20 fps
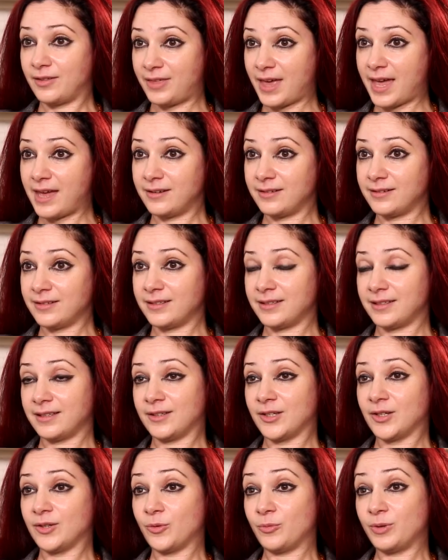Then
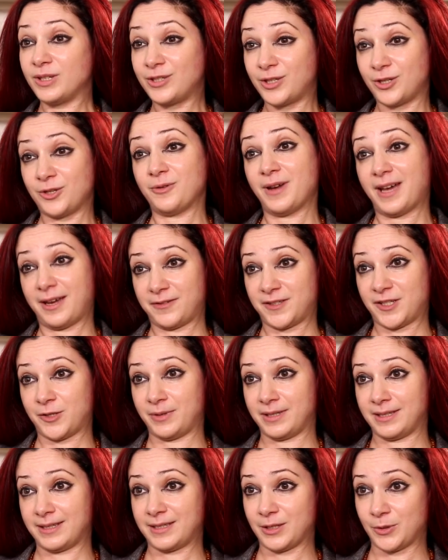we do have
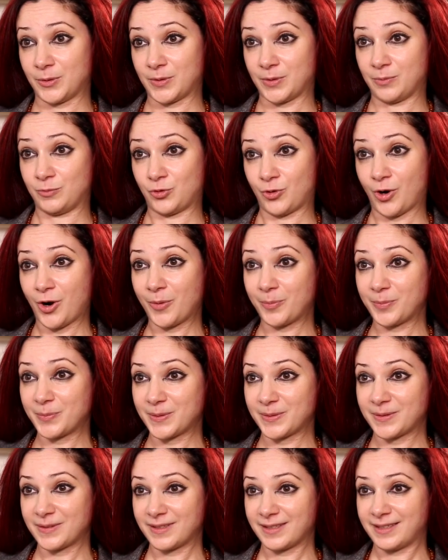to instill some
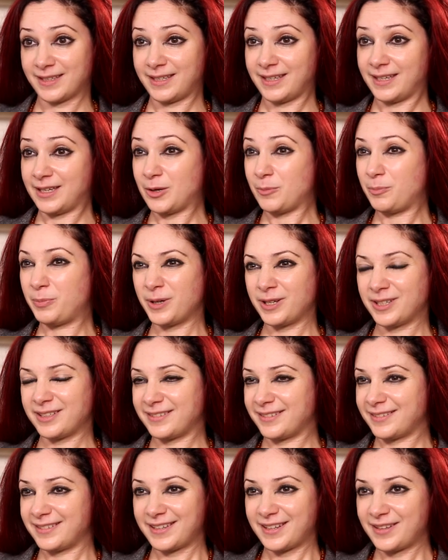drops,
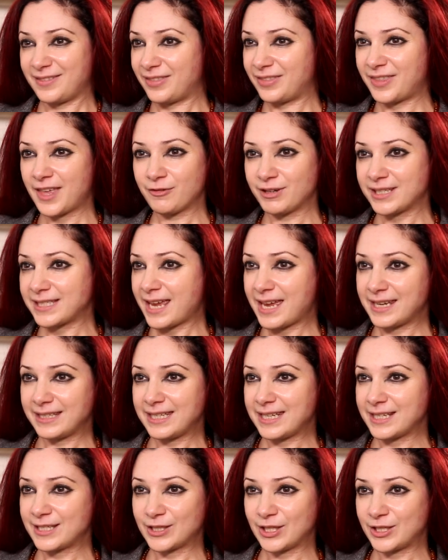but there are
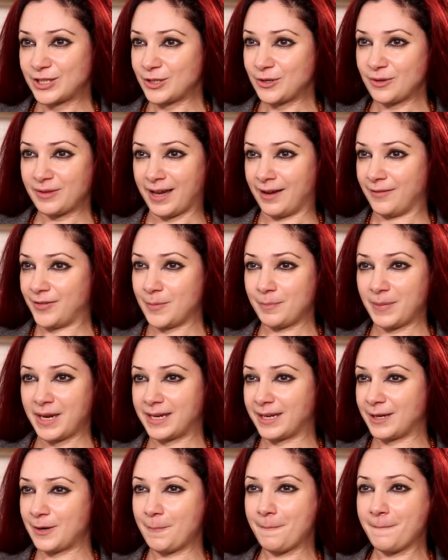techniques to do that
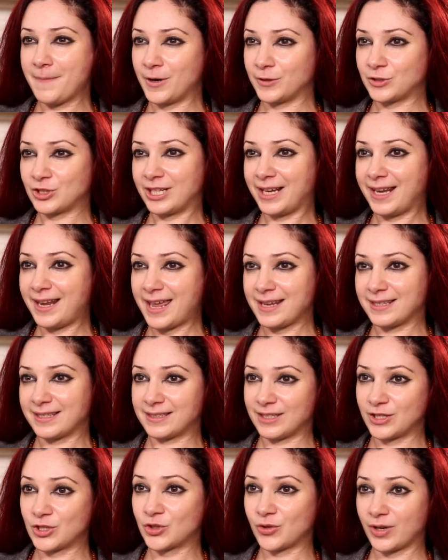make it much less
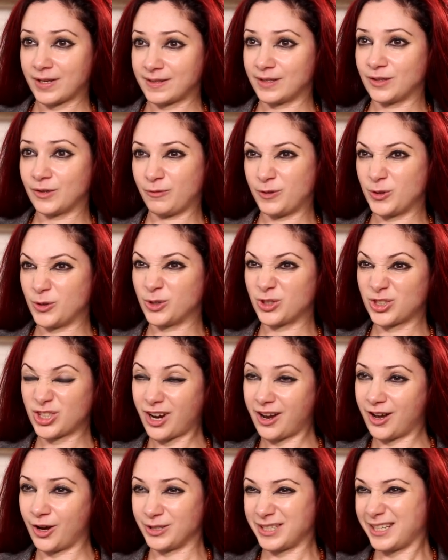distressing for your
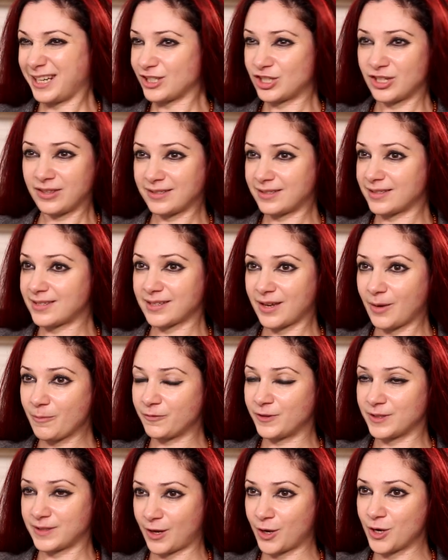child, and actually the
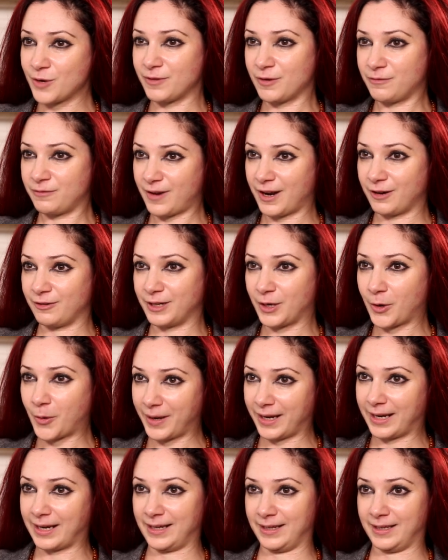discomfort's over very
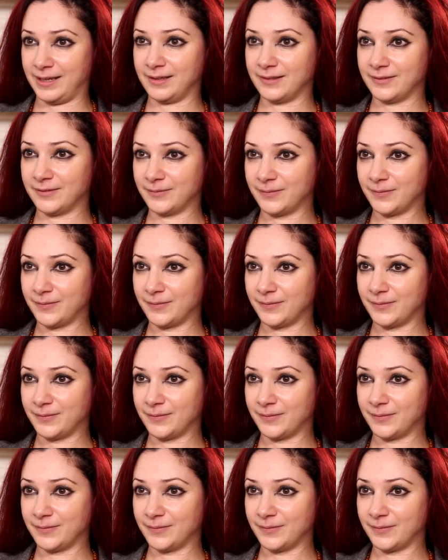quickly.